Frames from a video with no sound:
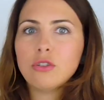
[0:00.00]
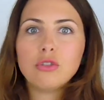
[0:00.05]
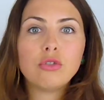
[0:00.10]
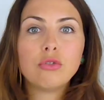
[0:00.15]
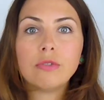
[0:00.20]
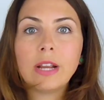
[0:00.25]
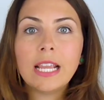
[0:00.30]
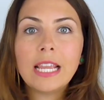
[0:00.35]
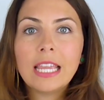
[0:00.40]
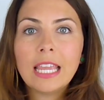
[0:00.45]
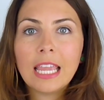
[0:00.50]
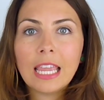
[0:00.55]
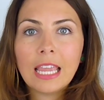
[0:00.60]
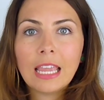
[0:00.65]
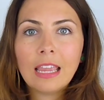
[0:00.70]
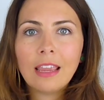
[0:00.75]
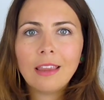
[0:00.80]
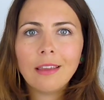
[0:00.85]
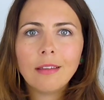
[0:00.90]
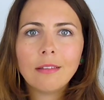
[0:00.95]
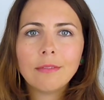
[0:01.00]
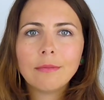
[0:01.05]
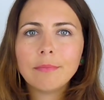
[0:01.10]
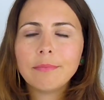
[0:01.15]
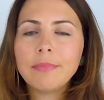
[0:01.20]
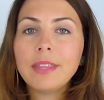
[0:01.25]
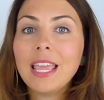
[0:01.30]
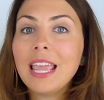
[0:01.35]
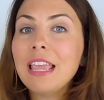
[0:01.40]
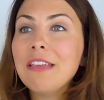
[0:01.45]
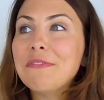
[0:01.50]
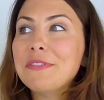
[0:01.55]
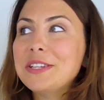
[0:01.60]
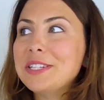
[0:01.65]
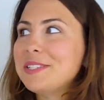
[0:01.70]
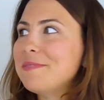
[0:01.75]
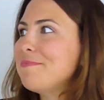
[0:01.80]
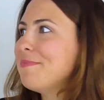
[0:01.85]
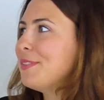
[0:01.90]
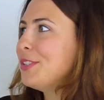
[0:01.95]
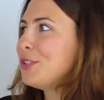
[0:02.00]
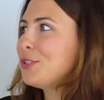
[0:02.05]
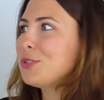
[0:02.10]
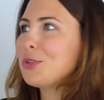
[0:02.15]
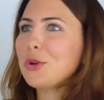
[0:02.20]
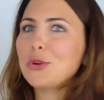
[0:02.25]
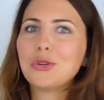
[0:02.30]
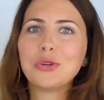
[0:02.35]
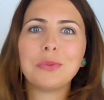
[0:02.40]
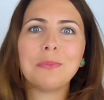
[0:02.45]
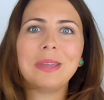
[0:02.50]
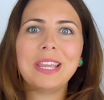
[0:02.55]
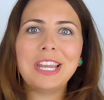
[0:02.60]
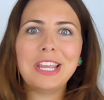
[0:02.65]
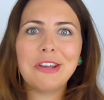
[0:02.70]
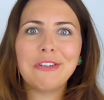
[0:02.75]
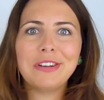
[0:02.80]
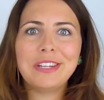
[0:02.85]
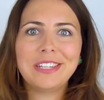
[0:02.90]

drinking, even social media